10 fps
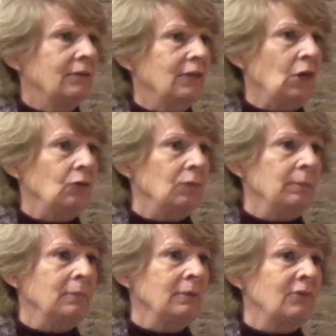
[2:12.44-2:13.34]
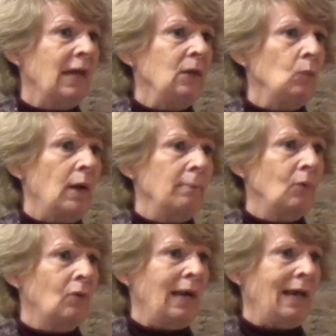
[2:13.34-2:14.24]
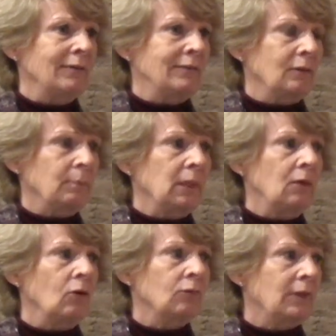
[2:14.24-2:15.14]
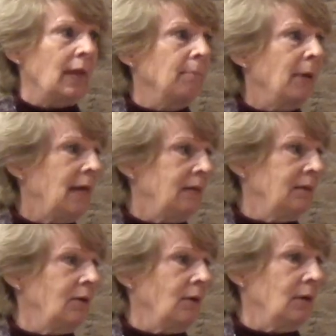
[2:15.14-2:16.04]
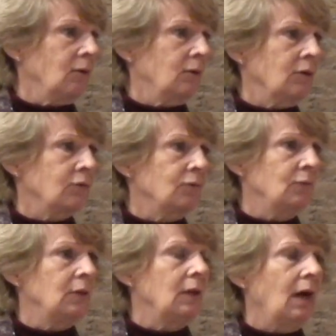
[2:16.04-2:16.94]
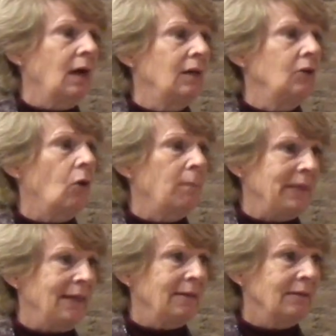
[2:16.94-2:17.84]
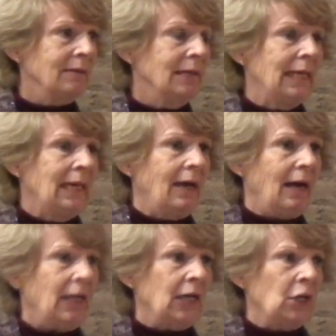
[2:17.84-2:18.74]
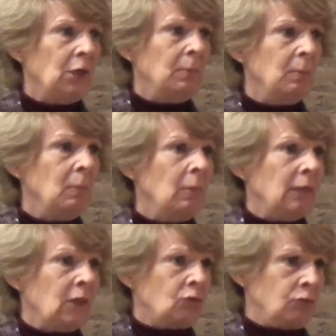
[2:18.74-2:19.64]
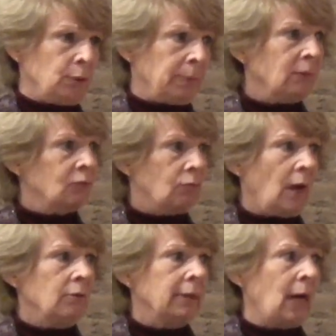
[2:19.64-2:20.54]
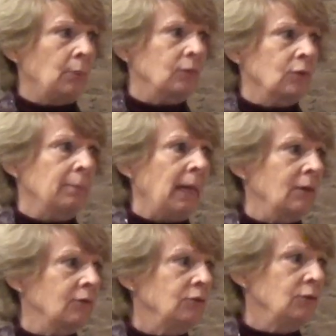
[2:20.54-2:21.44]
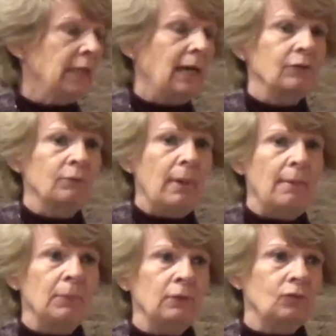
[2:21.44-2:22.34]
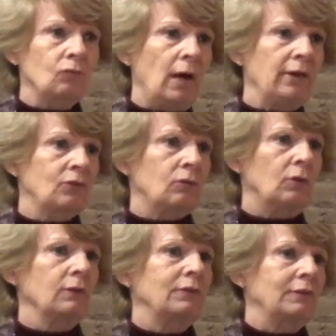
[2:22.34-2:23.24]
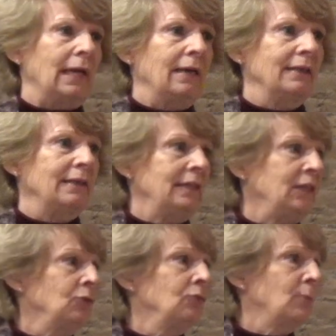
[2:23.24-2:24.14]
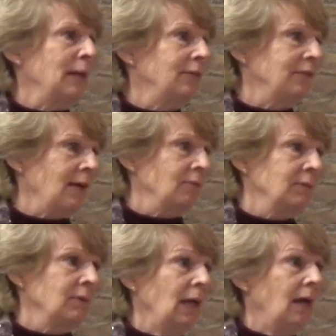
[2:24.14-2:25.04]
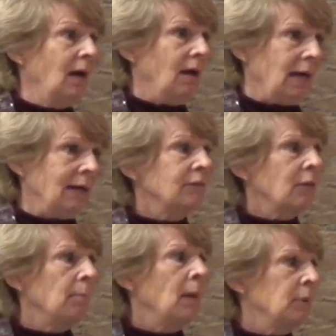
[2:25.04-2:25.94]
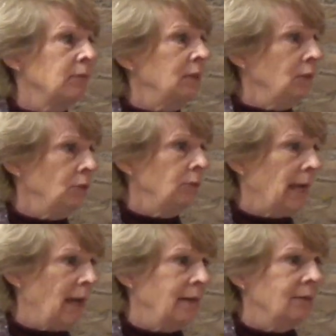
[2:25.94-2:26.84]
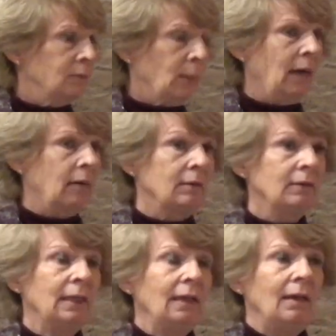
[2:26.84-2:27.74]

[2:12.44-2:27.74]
So from day one, more or less, there's been a lot of campaigning going on, a lot of lobbying. The group has grown now. We've got about 2,000 members right across the EU 27, and some members in the UK as well.